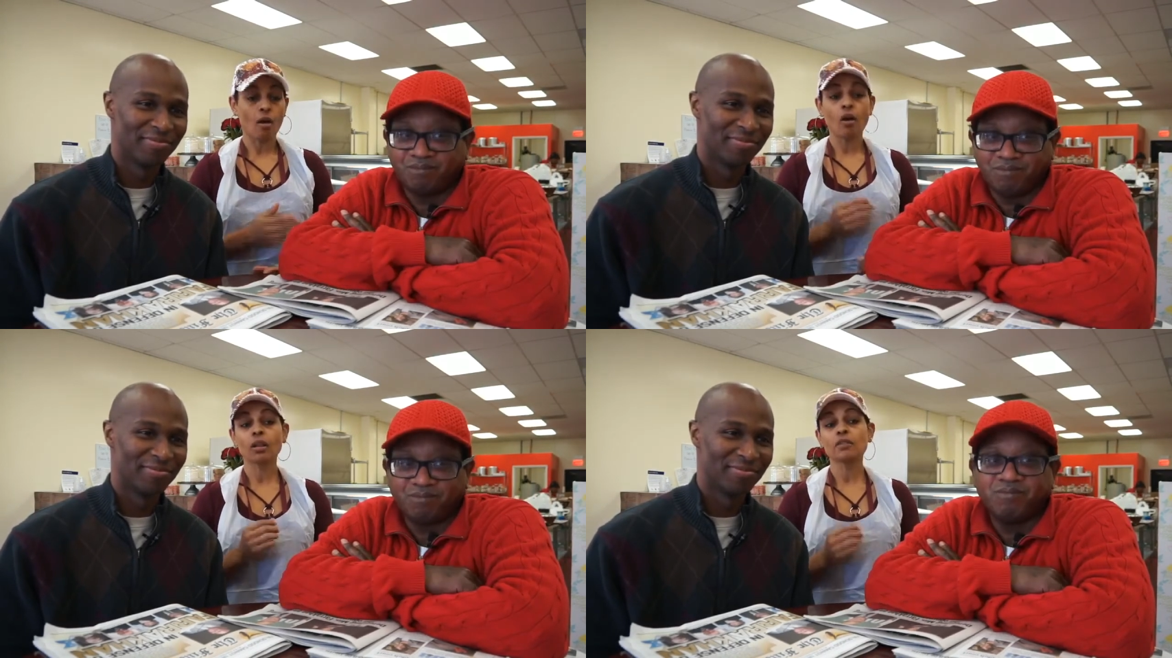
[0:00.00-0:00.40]

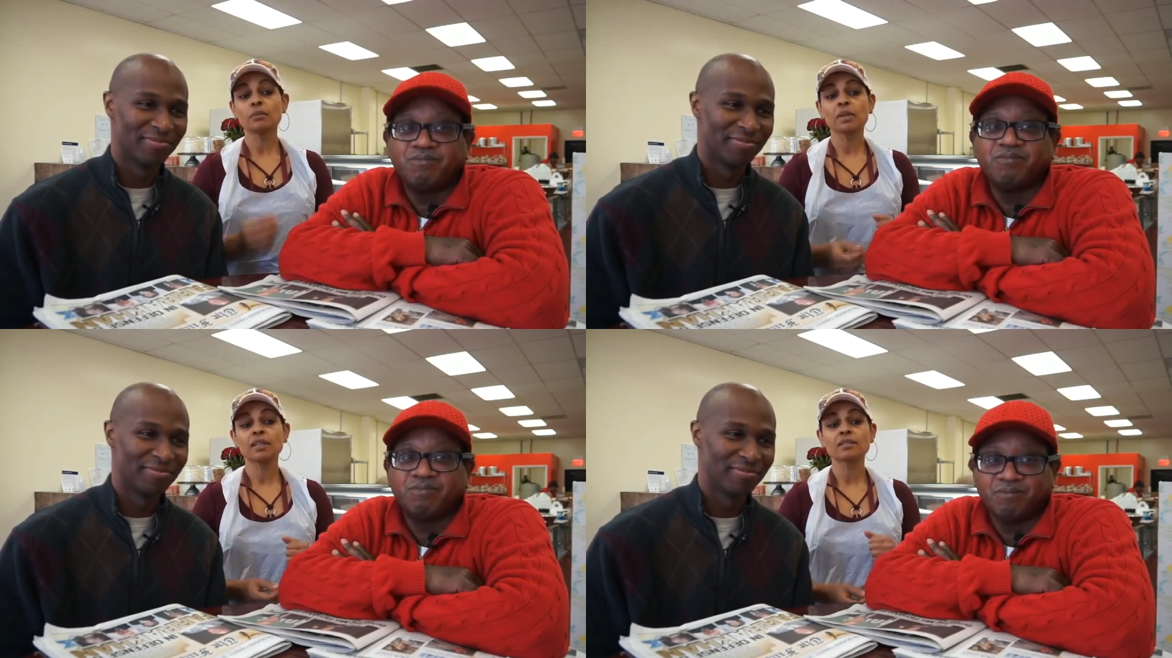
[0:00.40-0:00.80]
Speaker 1: all of
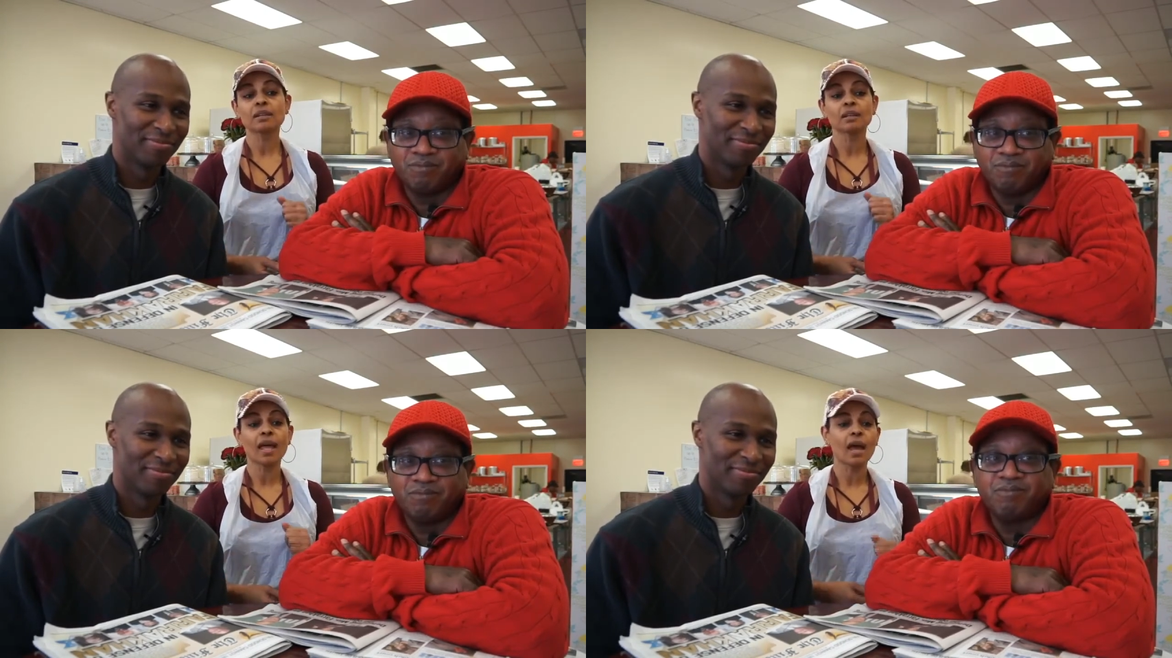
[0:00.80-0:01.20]
the meat is
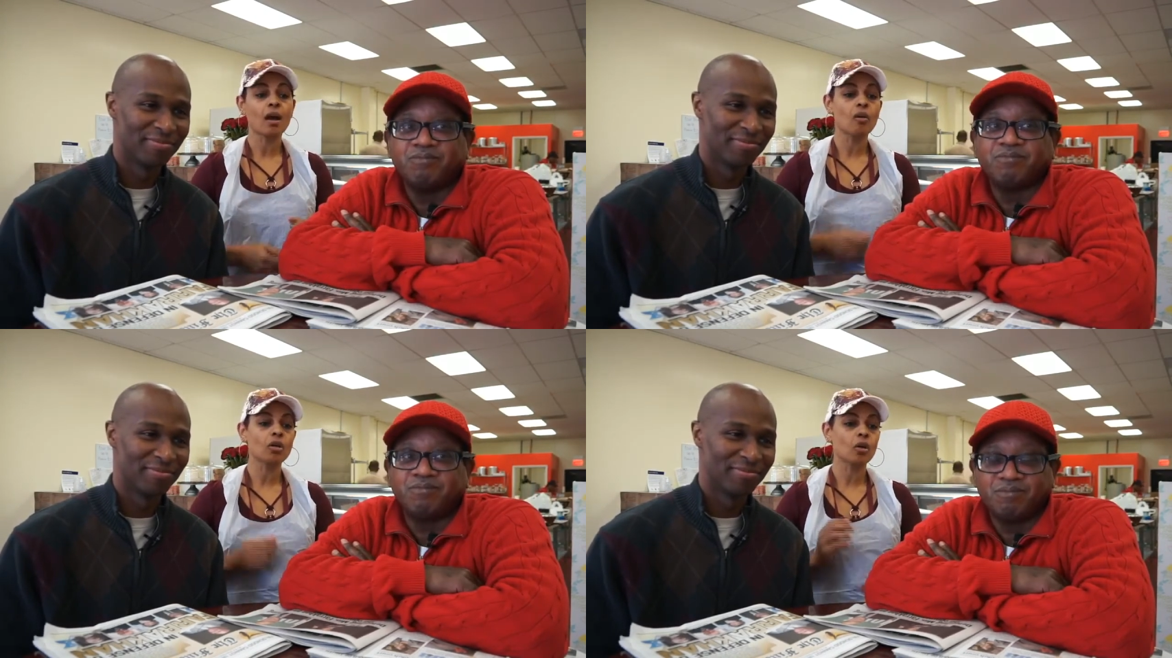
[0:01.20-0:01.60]

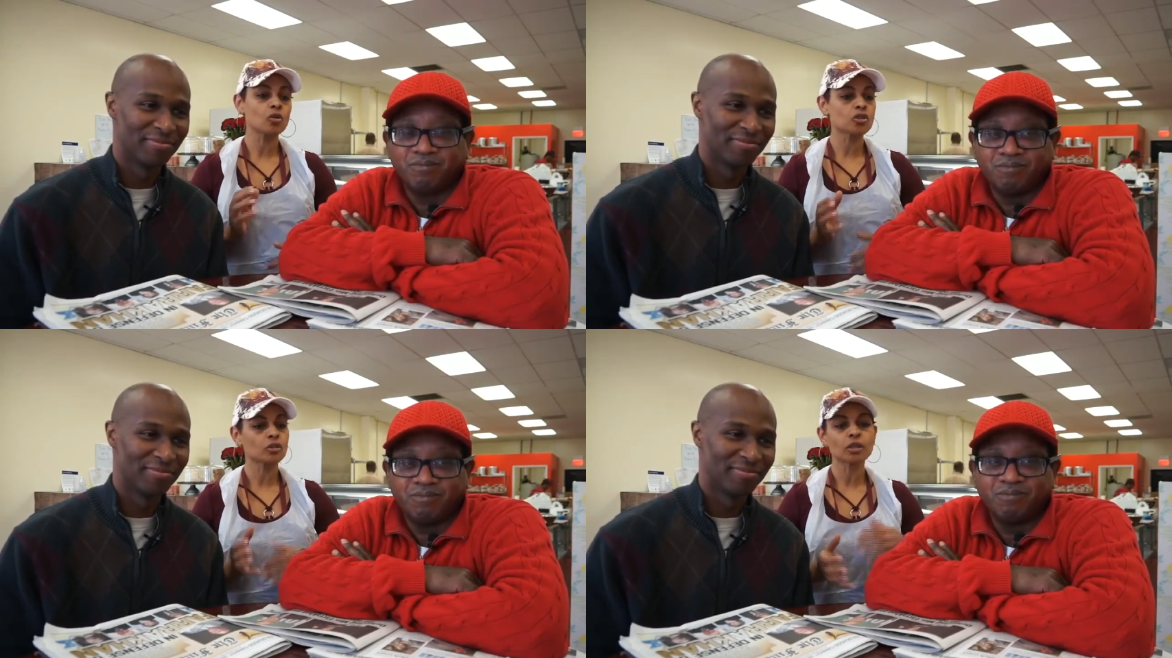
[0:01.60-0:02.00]
halal,
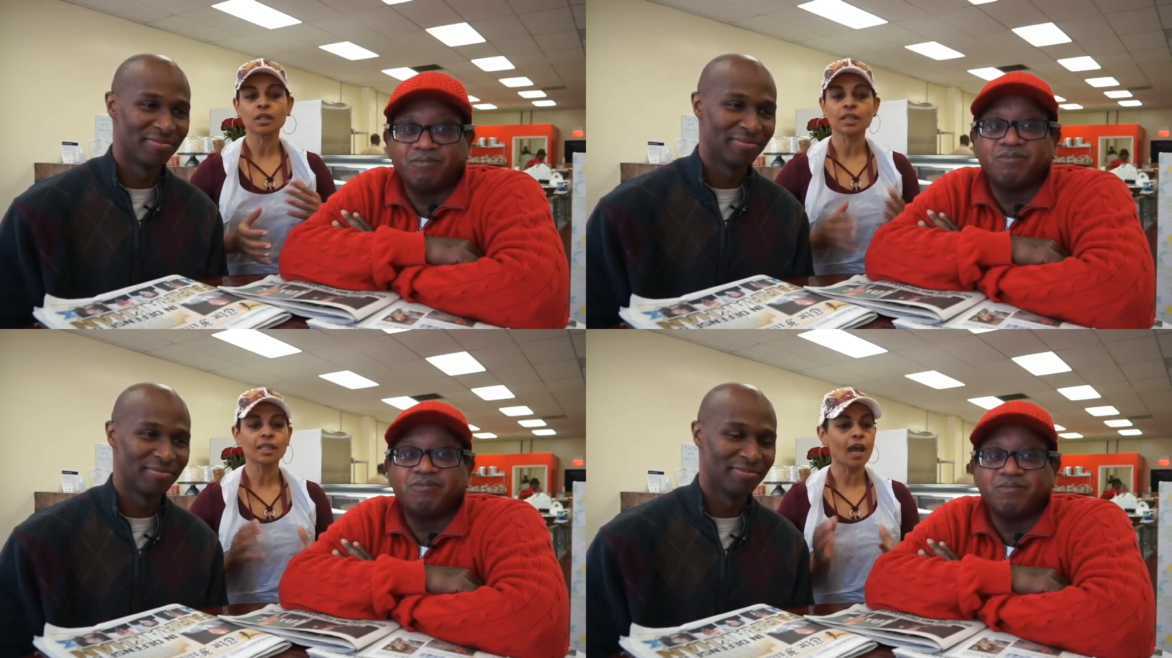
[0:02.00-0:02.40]
kosher,
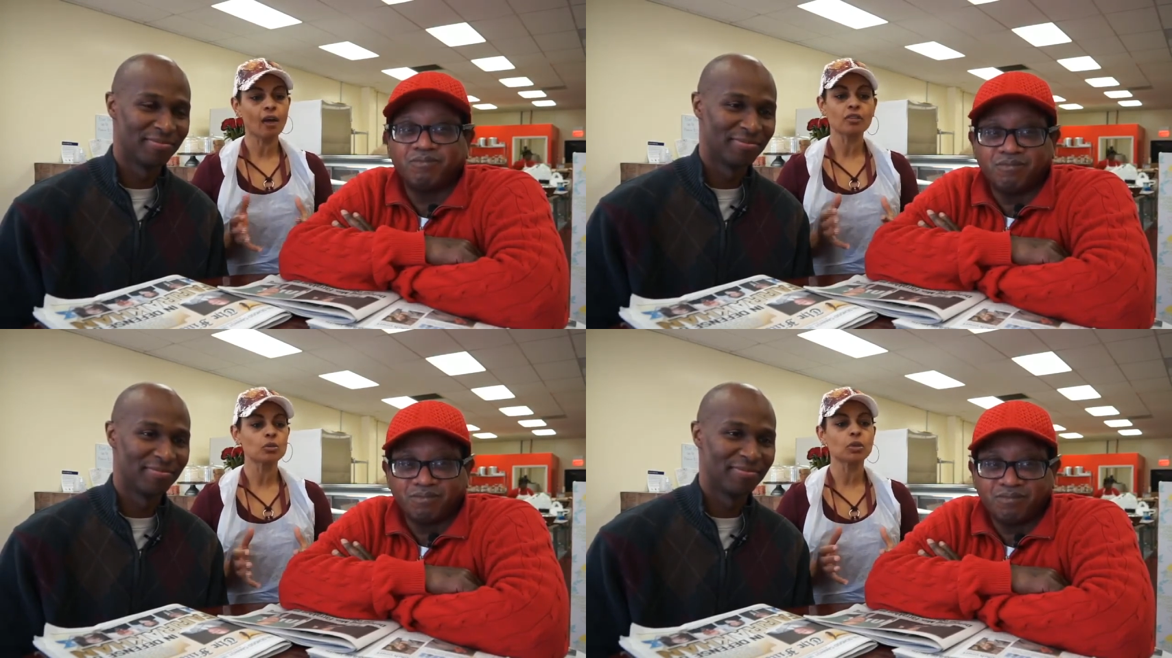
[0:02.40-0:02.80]
clean,
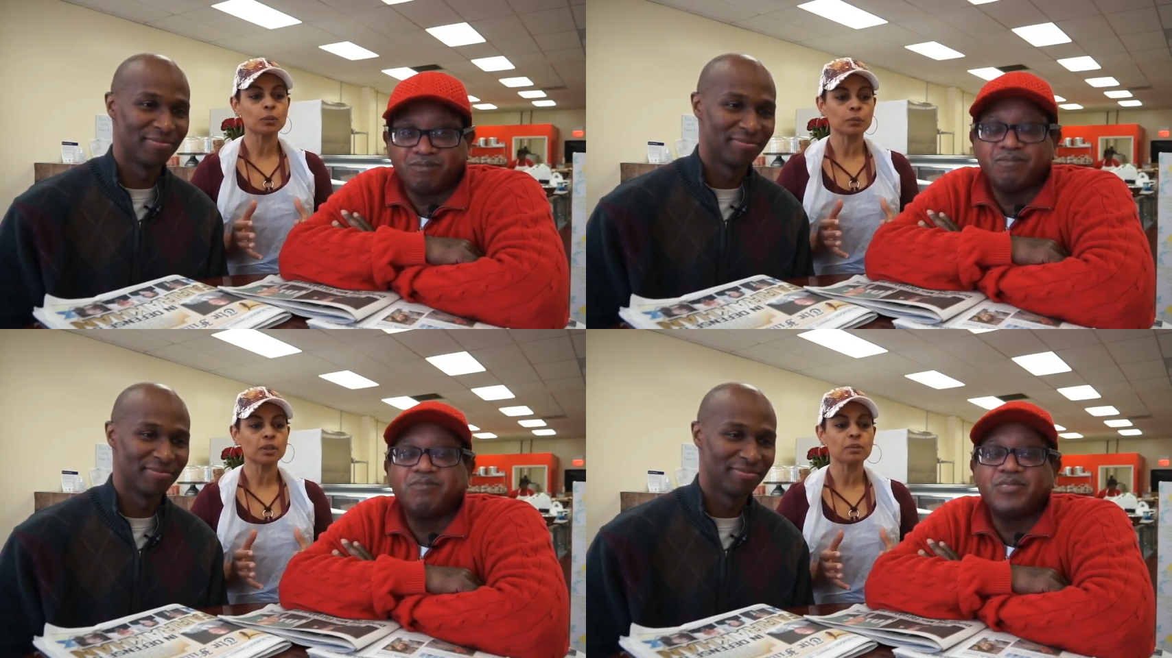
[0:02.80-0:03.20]
however you
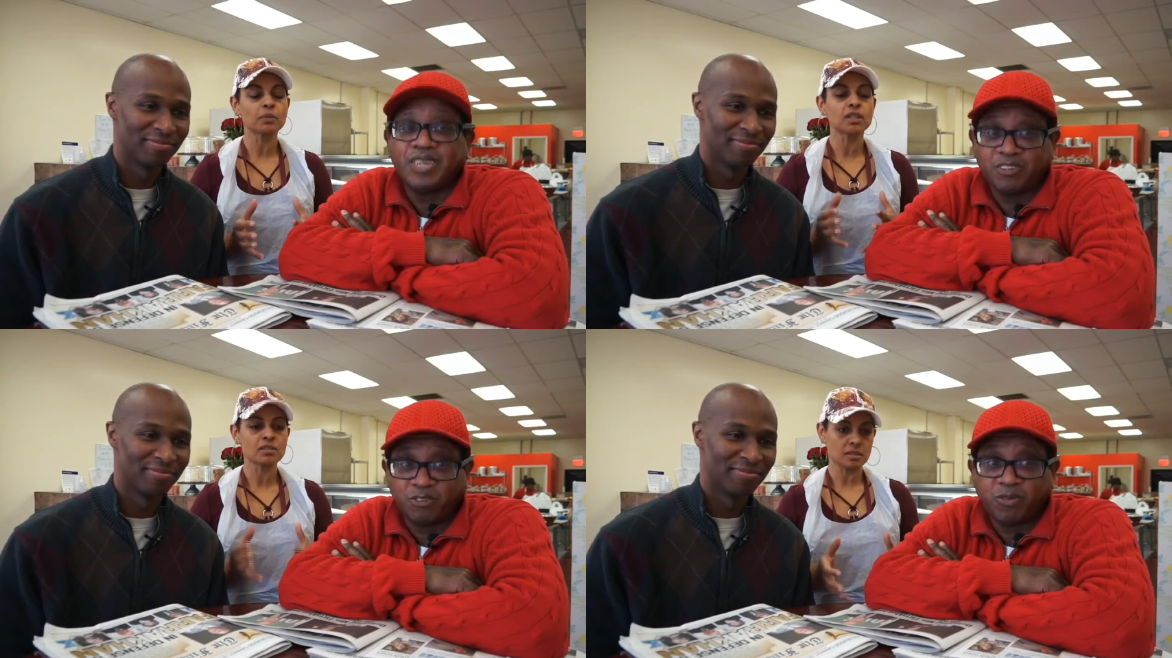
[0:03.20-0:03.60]
want to put it,
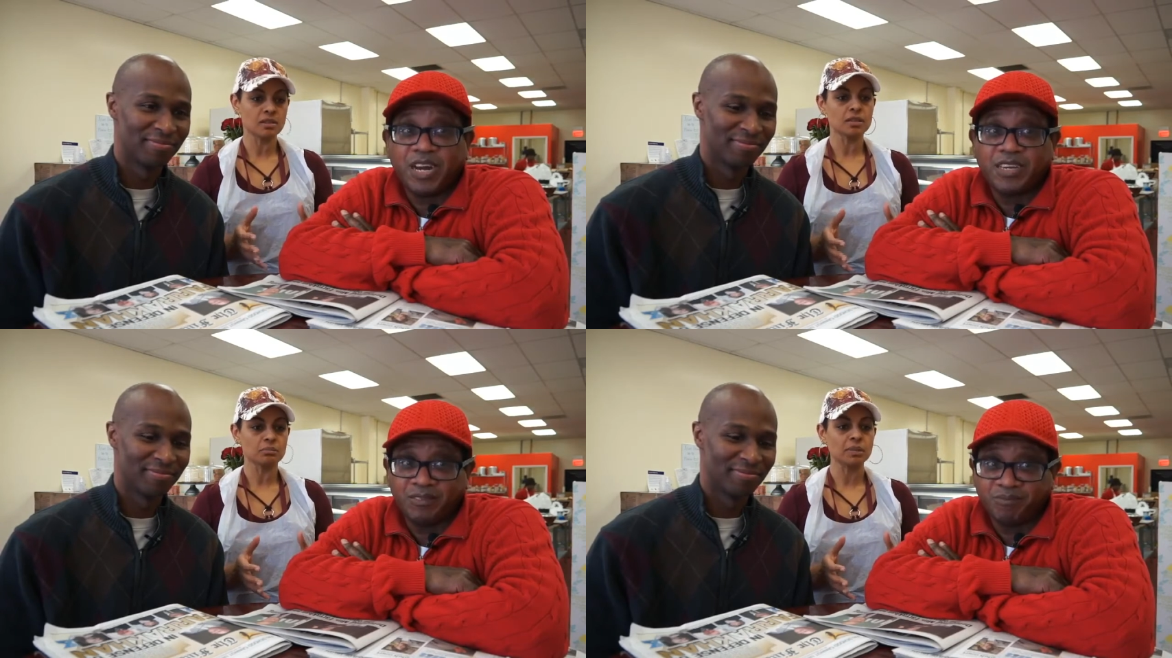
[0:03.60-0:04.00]
but That's it's right.
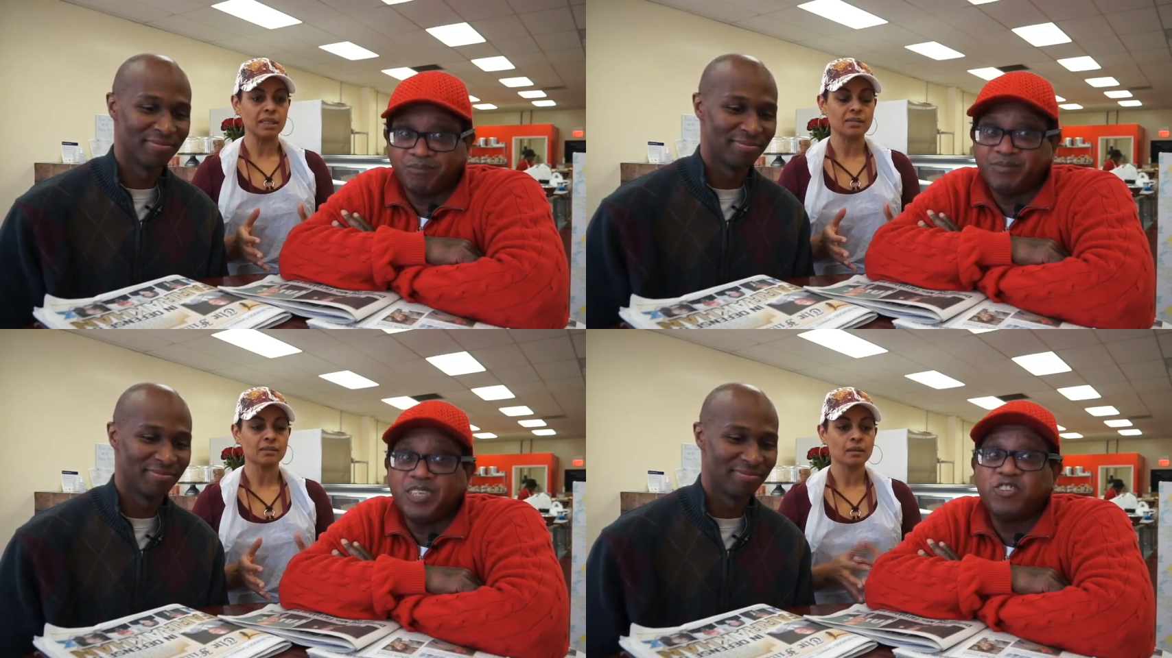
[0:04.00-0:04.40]
good meat.